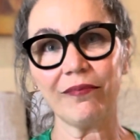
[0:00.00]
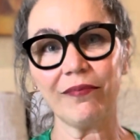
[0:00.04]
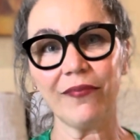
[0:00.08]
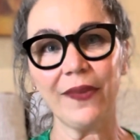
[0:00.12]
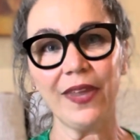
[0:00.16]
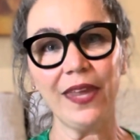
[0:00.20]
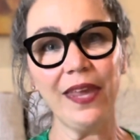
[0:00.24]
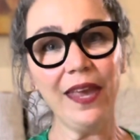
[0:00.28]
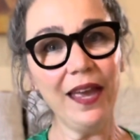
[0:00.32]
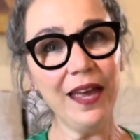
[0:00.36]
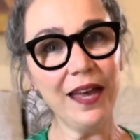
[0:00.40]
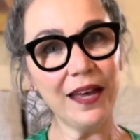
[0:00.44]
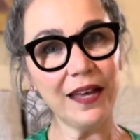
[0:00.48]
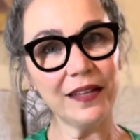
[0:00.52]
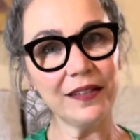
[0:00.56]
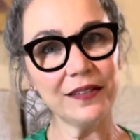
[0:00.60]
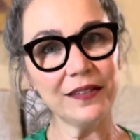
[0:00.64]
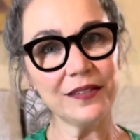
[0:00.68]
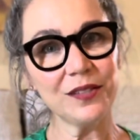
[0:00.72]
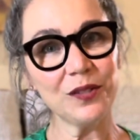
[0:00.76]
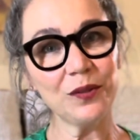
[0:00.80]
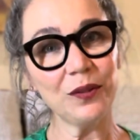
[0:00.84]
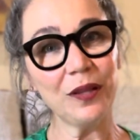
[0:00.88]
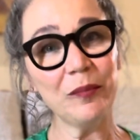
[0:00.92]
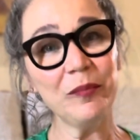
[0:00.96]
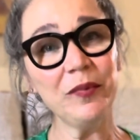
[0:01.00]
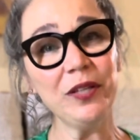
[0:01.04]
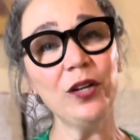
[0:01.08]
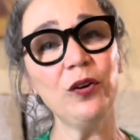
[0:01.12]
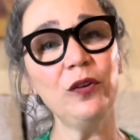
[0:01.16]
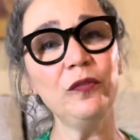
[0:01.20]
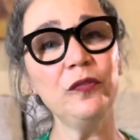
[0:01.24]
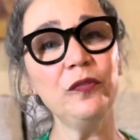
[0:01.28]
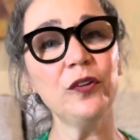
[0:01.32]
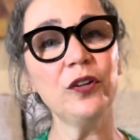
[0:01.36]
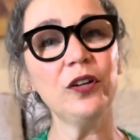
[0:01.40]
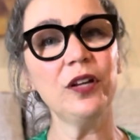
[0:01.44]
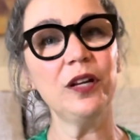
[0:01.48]
Yeah, so let me know
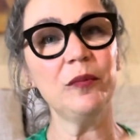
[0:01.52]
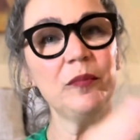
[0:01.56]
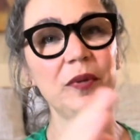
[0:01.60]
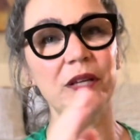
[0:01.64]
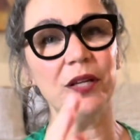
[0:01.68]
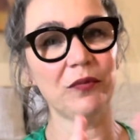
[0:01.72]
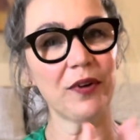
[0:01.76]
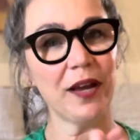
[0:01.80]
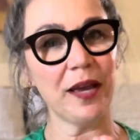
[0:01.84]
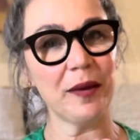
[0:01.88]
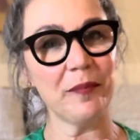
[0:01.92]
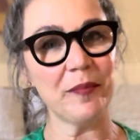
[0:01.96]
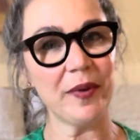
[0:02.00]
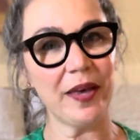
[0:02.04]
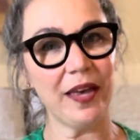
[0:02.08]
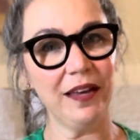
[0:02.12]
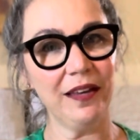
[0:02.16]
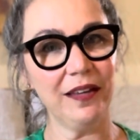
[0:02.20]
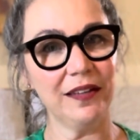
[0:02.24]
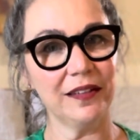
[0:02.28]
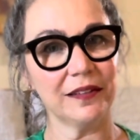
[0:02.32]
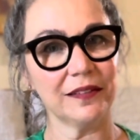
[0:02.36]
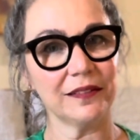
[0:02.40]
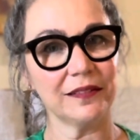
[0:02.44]
if you're gonna be at Rhinebeck.